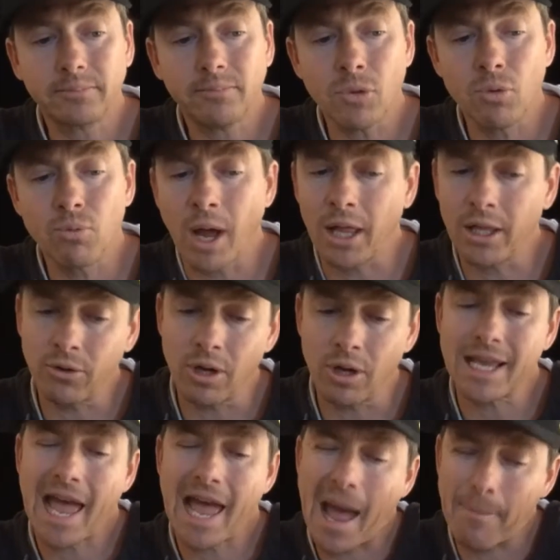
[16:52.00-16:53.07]
Rallycross
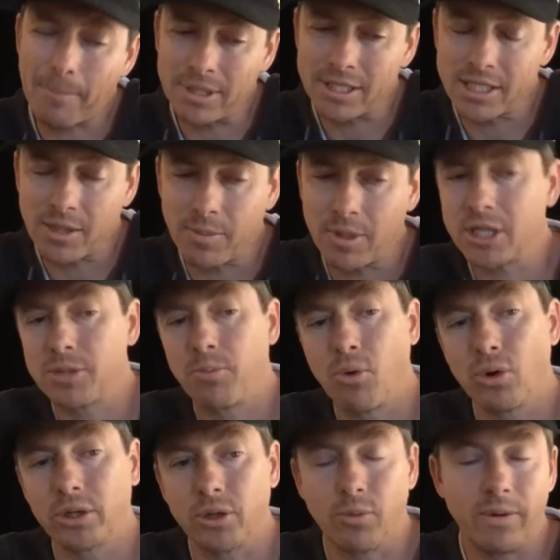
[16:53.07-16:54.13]
happens to be a
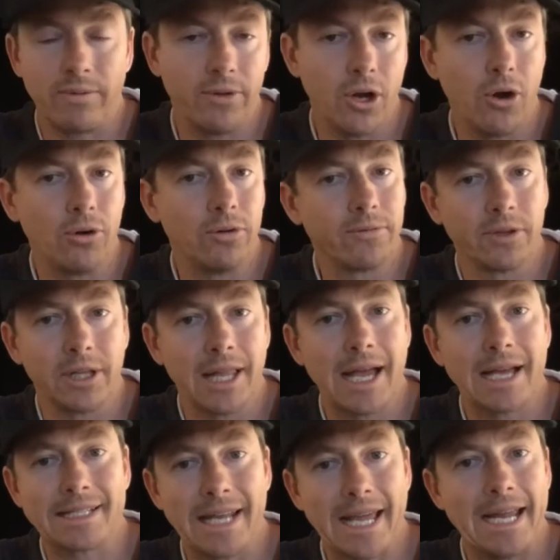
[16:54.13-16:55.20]
sport that we've known for the
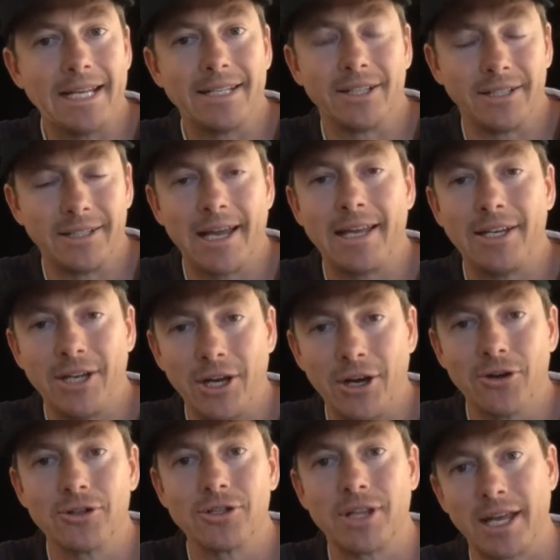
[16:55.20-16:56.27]
last 8 to 10
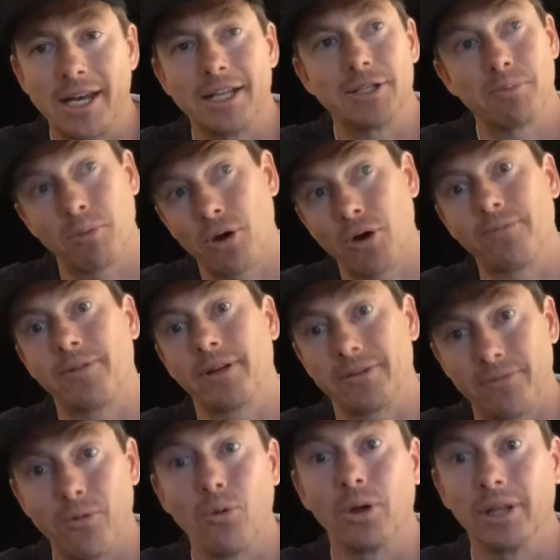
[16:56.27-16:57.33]
years that it's perfect
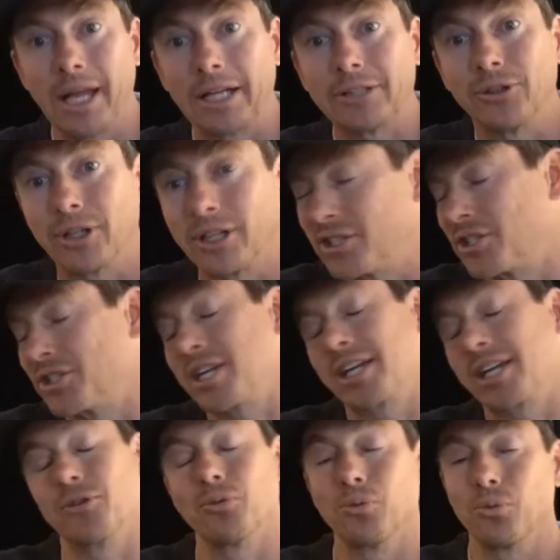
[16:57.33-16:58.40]
for electric. It's just
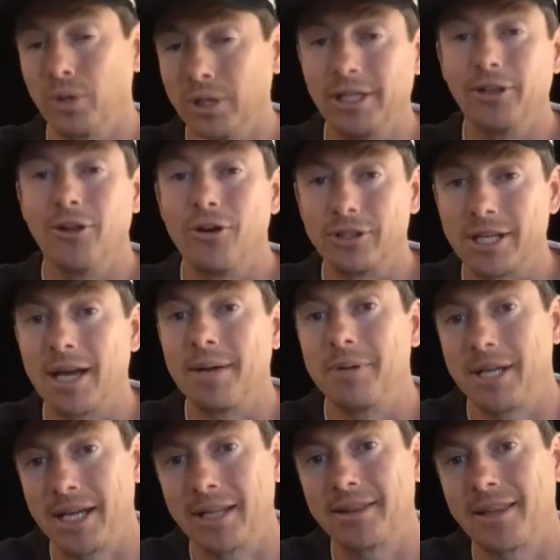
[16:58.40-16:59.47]
taken a really long time
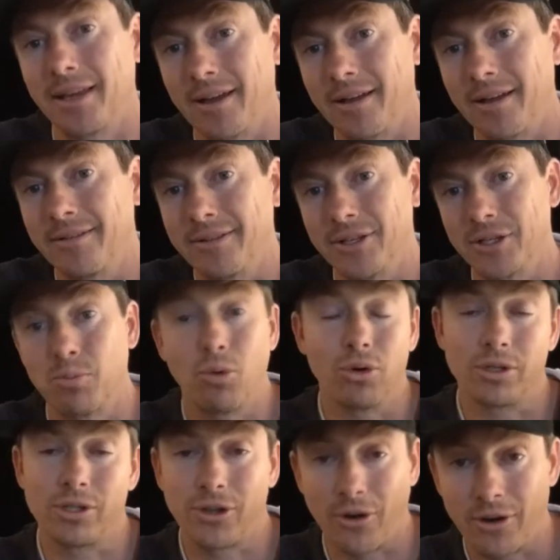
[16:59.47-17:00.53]
to get the
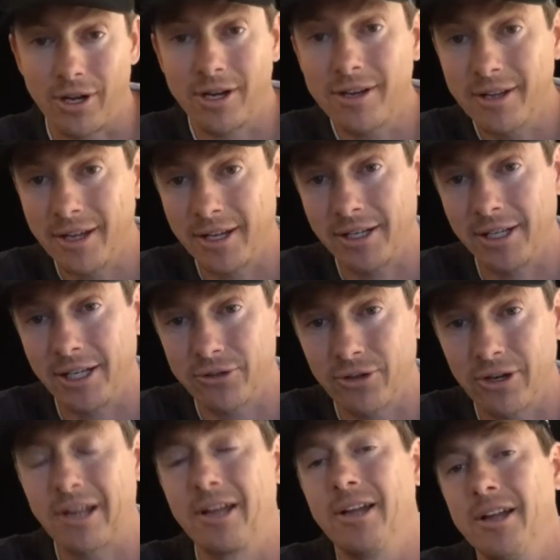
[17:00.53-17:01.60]
sport started in
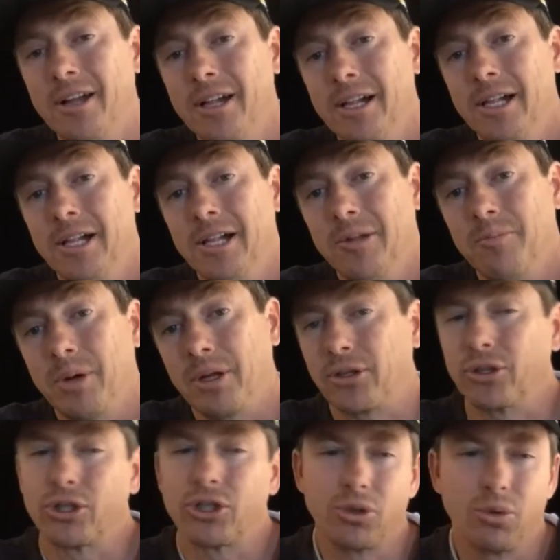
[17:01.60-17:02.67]
electric, but
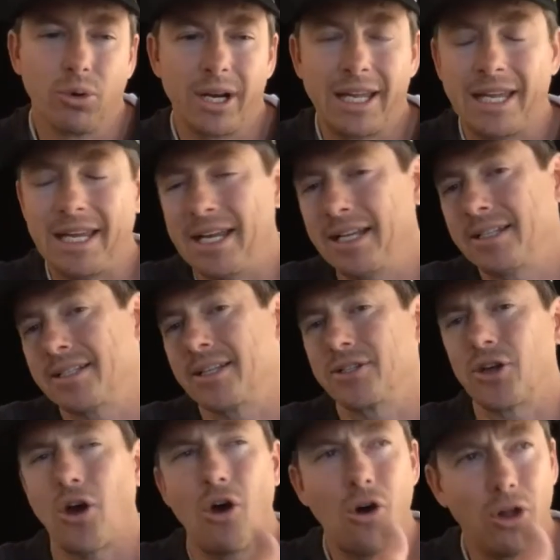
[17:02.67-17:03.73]
they're short heats.
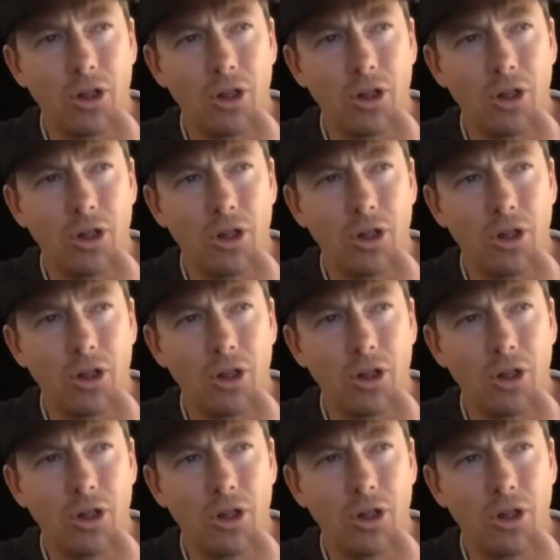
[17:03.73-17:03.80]
It's all